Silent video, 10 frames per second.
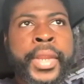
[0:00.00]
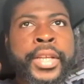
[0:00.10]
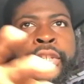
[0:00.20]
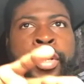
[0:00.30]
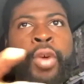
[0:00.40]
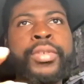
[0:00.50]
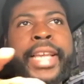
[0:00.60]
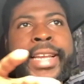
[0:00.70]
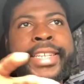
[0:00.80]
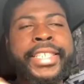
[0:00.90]
So those
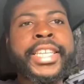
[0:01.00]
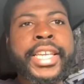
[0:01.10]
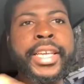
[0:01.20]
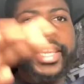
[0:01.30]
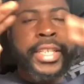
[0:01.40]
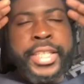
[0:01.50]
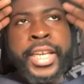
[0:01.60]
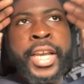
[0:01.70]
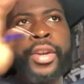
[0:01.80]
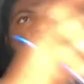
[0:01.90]
that can see can
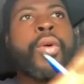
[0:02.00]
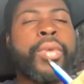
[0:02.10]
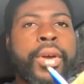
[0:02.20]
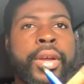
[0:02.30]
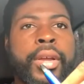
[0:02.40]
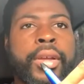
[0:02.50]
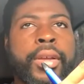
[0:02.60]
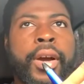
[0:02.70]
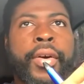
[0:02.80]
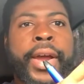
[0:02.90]
see and know
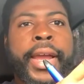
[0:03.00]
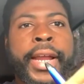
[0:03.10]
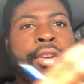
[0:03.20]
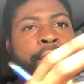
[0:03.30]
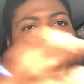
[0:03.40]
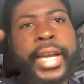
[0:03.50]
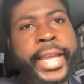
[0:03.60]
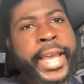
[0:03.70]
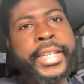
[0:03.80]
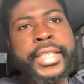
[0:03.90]
all right. And those that
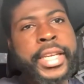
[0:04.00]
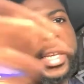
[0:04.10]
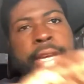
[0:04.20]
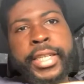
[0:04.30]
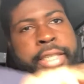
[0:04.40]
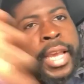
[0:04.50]
can't see, they just